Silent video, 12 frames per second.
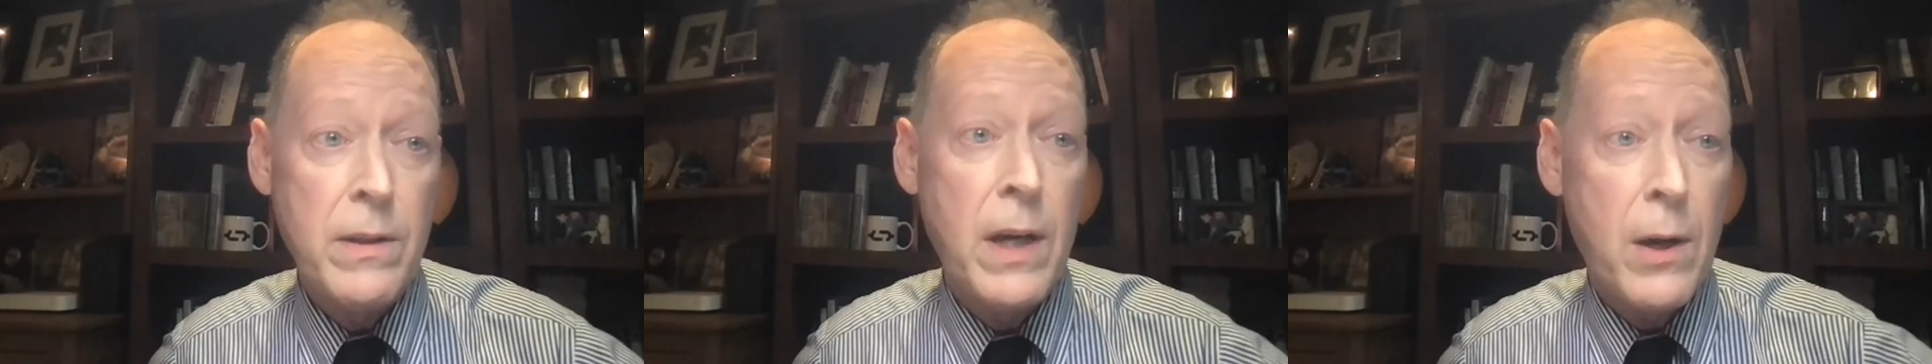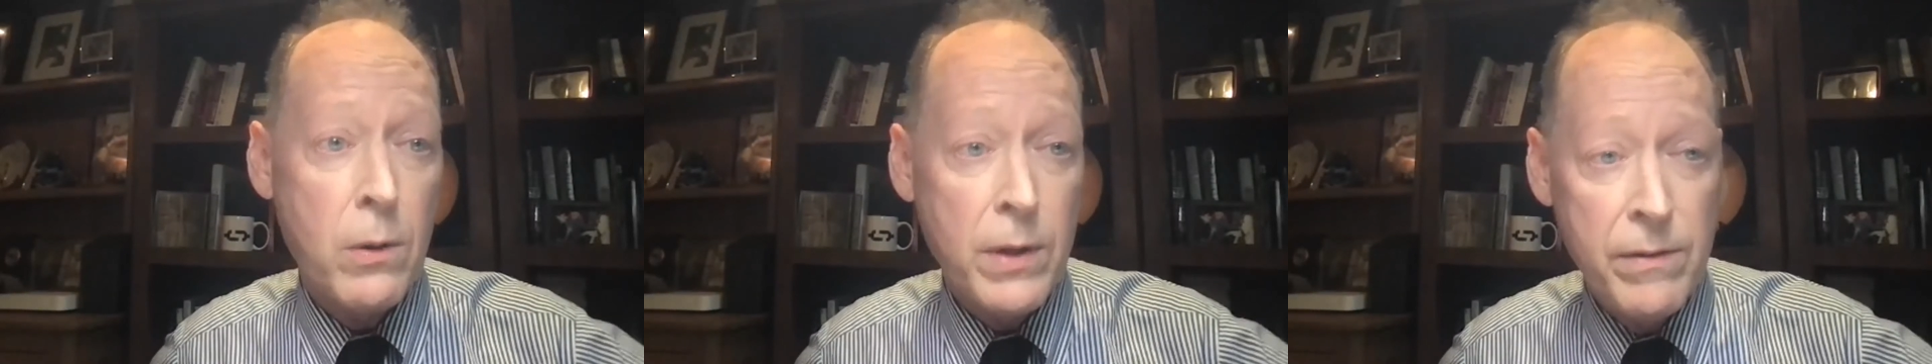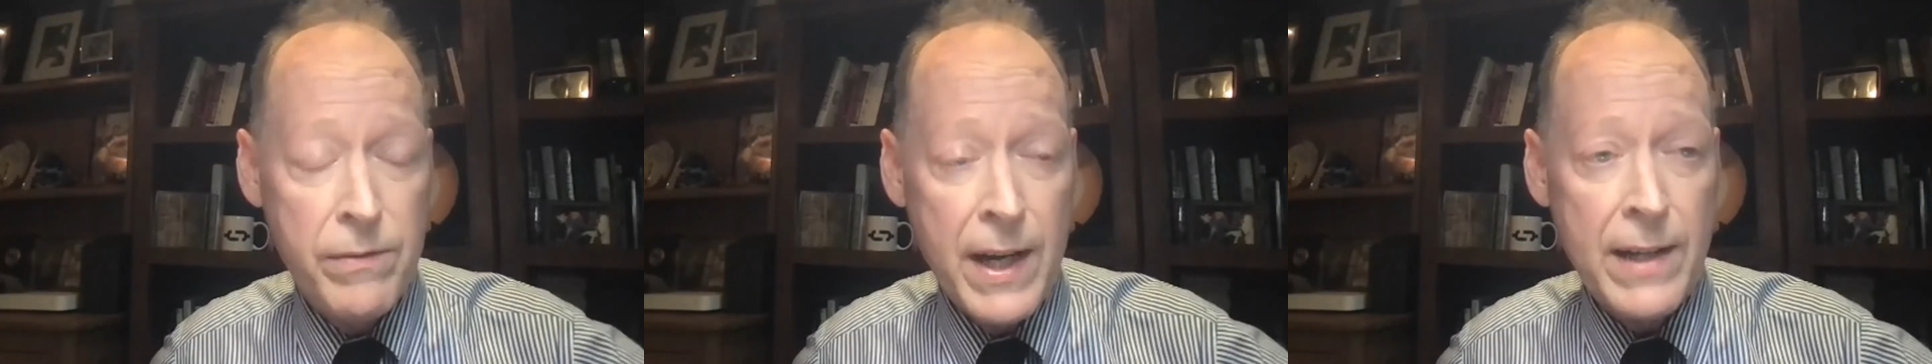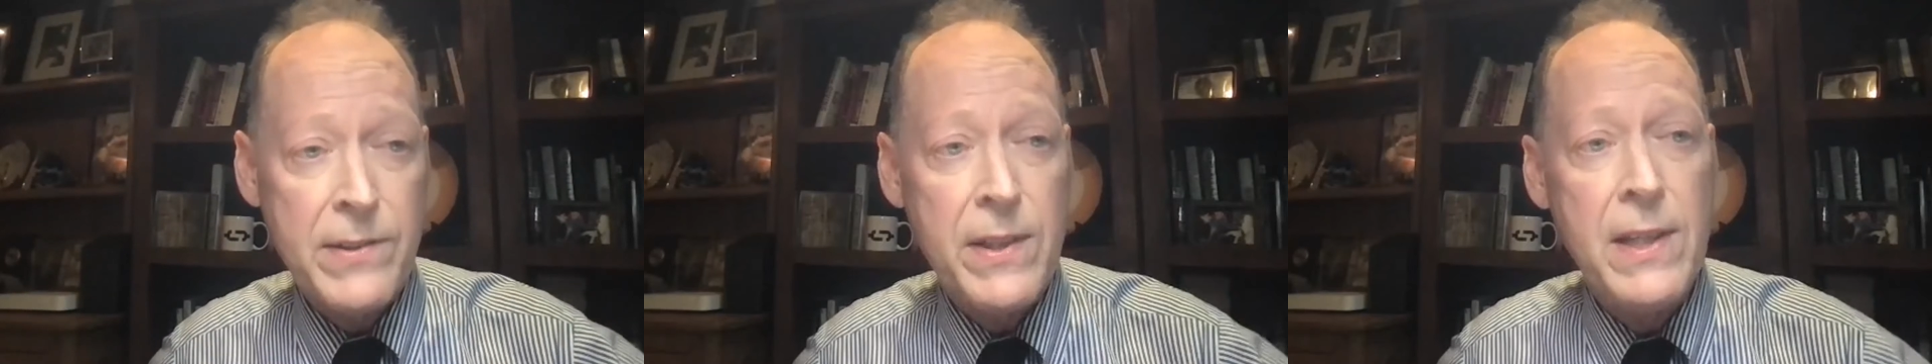not only of
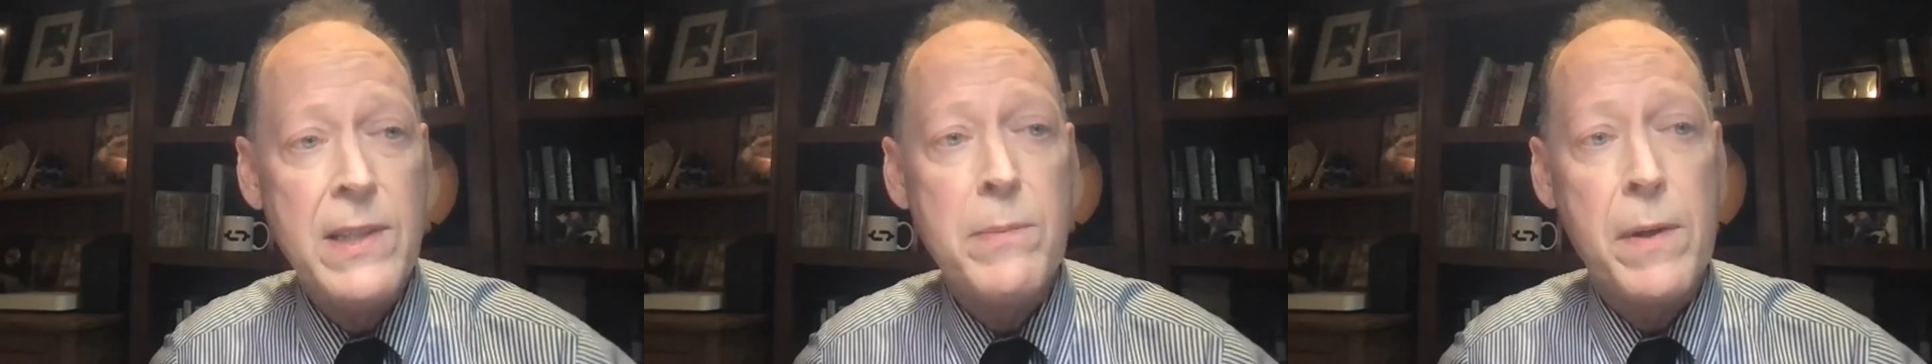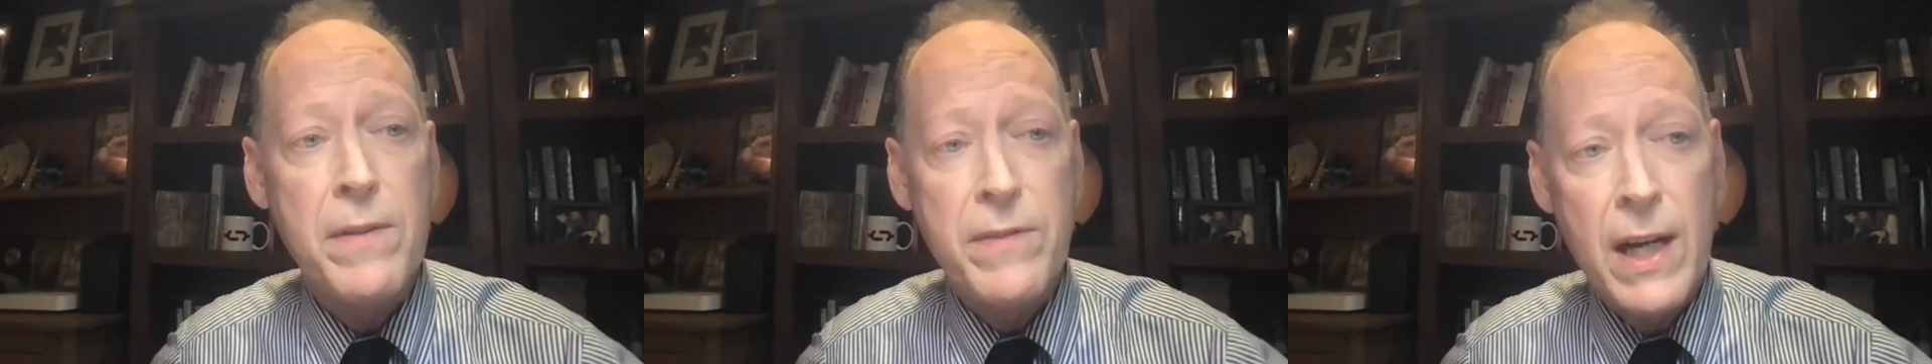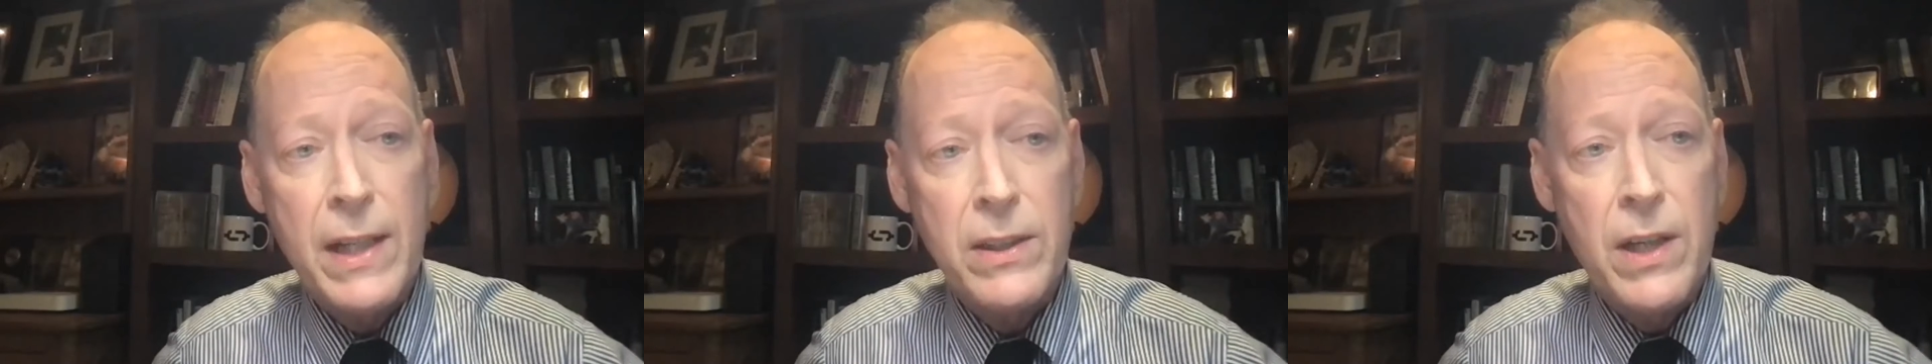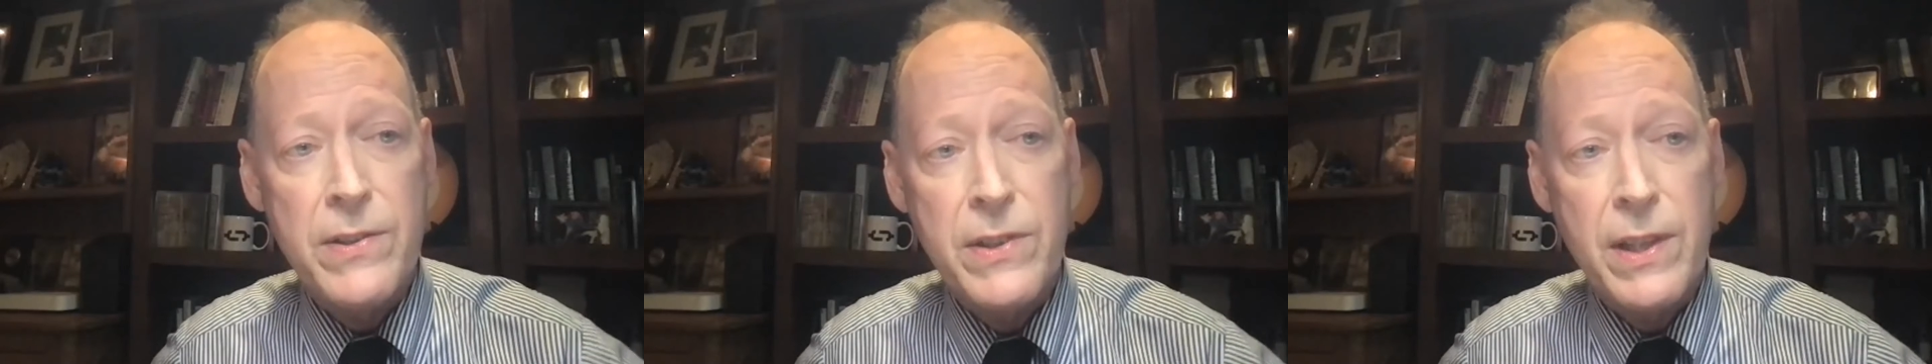vaccines, but of
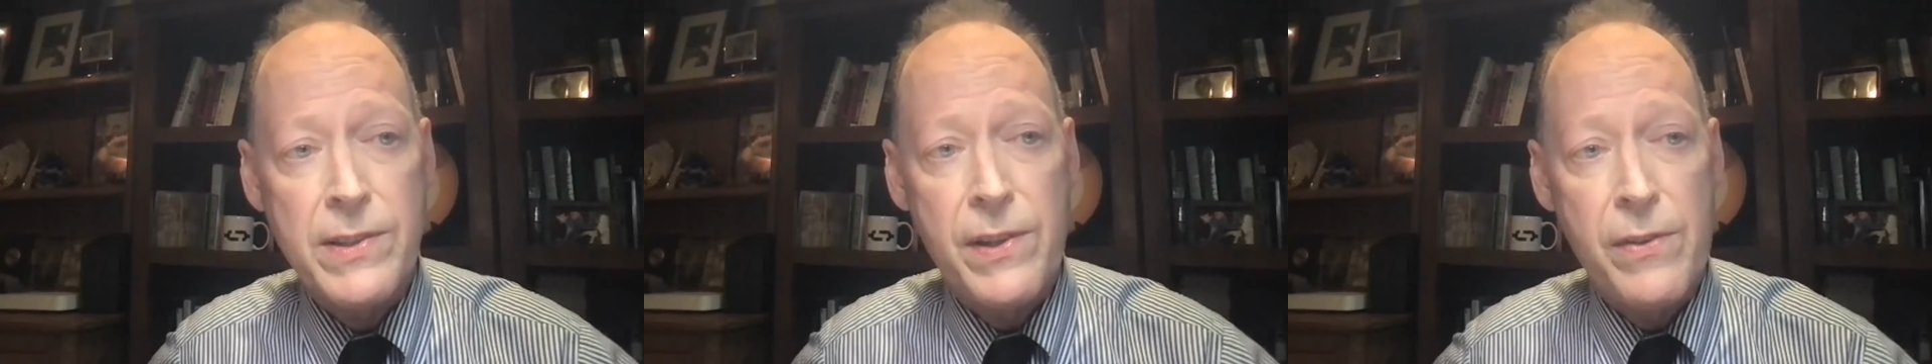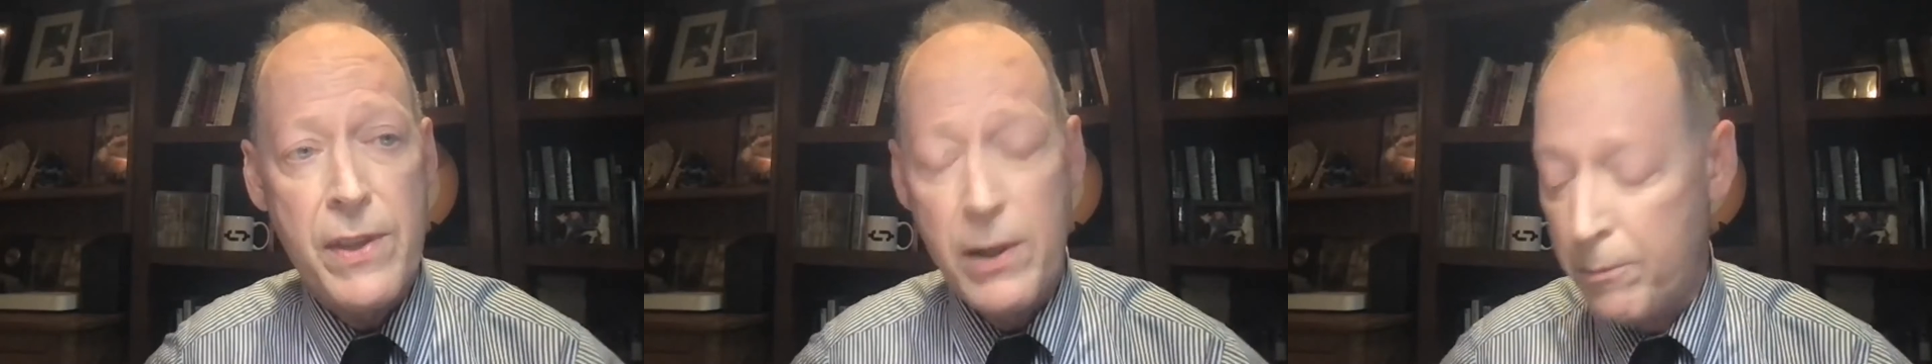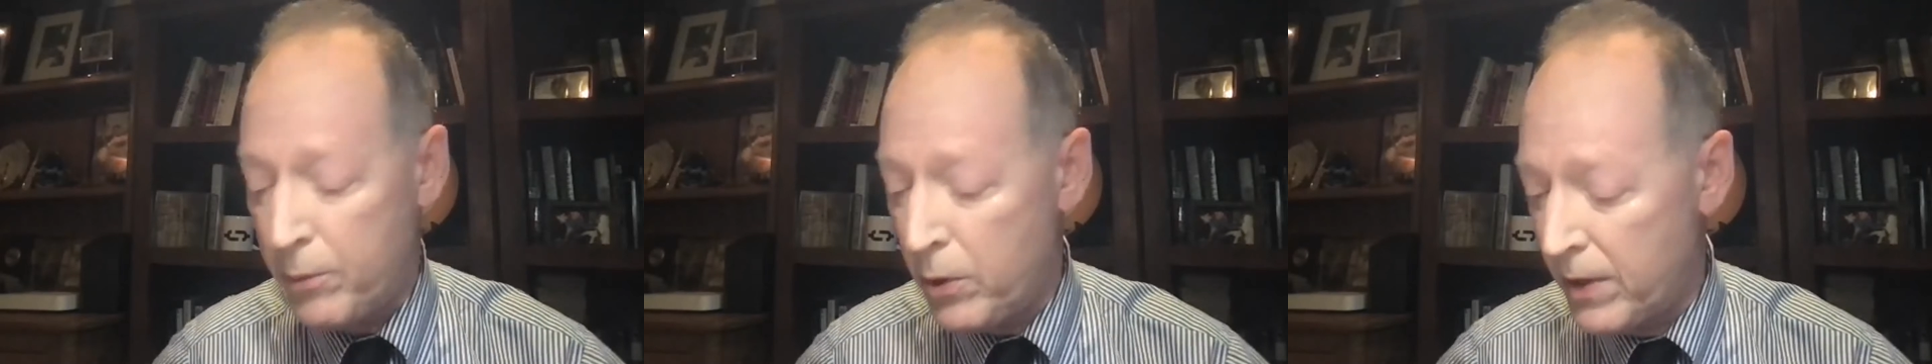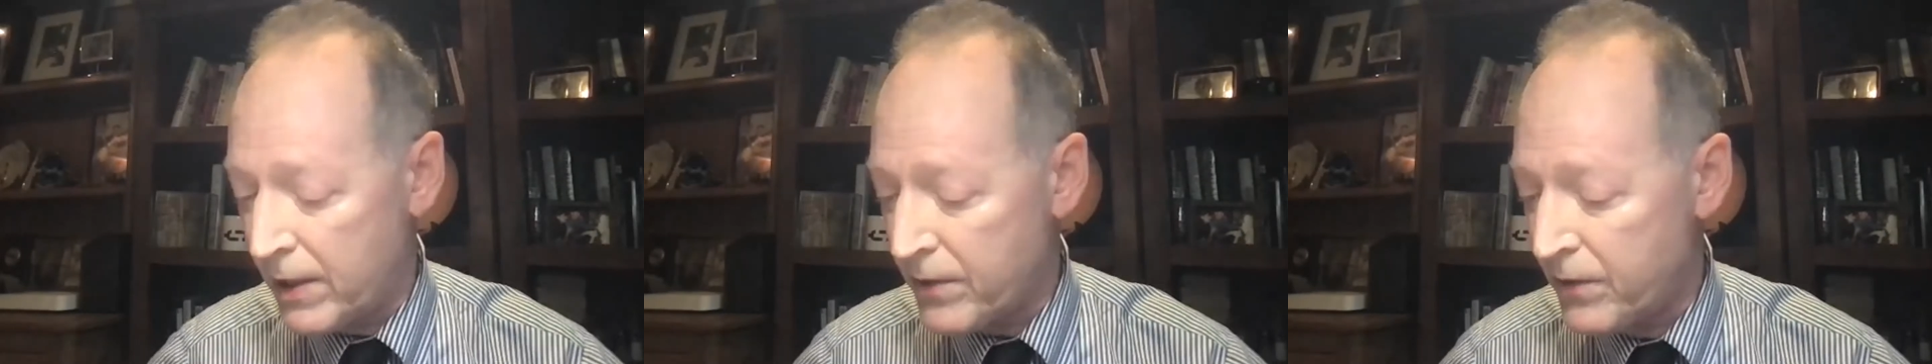diagnostics and
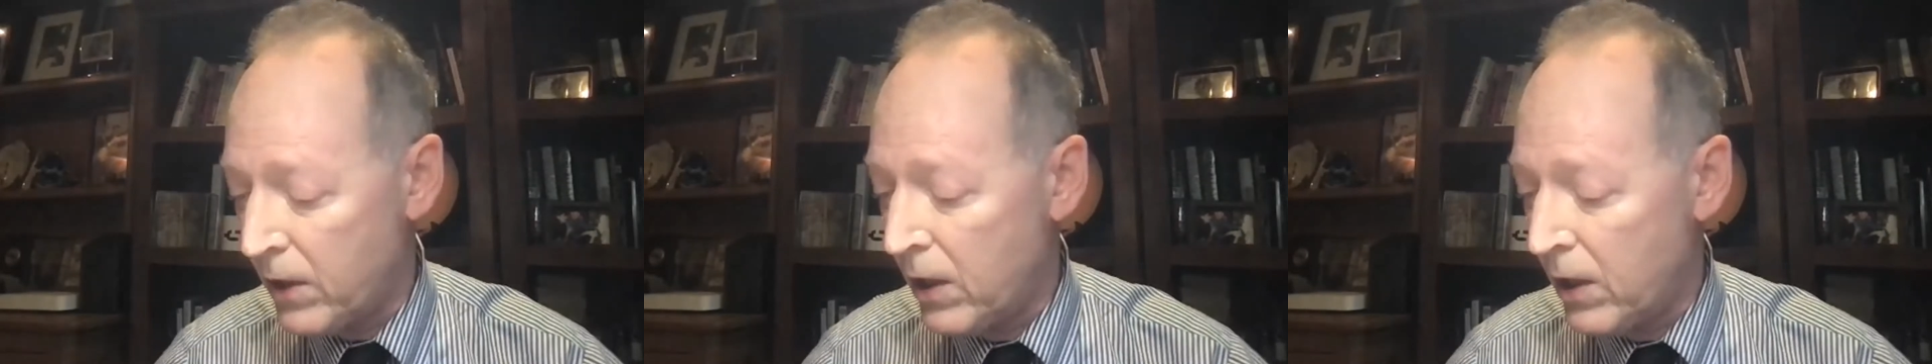therapeutics.